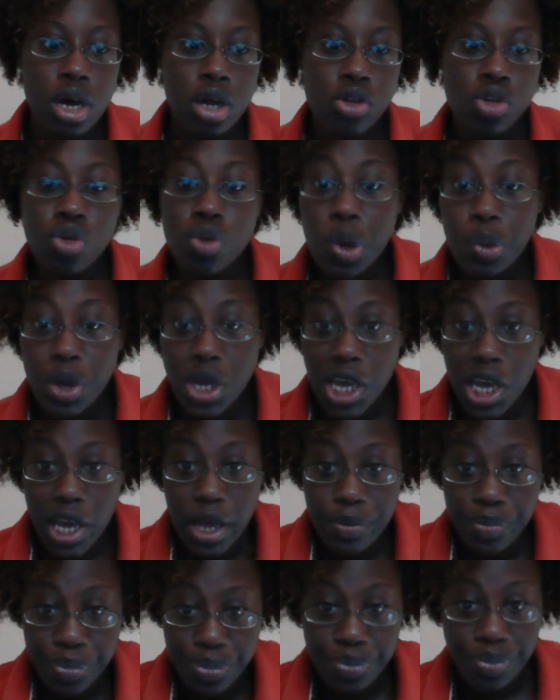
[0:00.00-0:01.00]
do what we
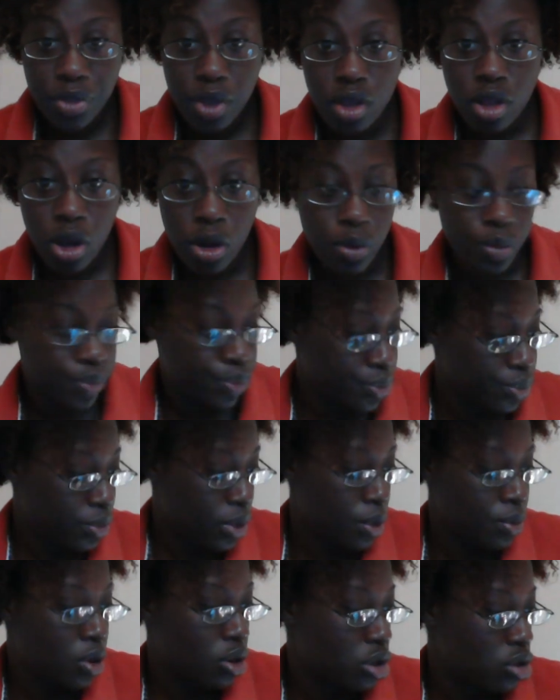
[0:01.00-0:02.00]
can. So
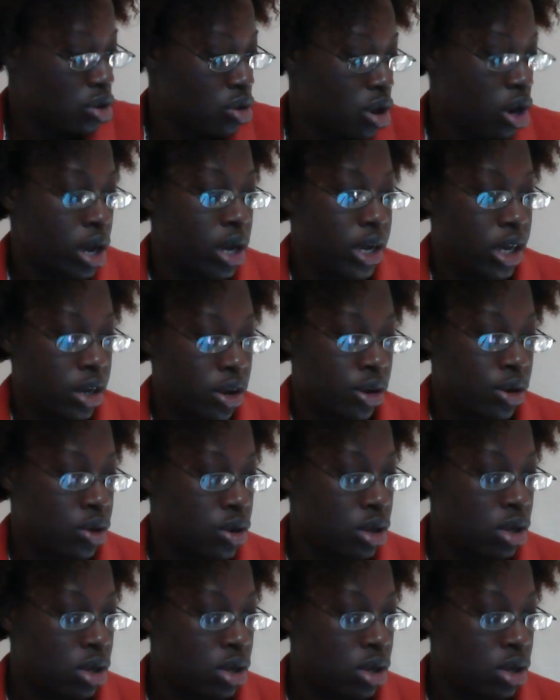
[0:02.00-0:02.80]
I'm gonna start here.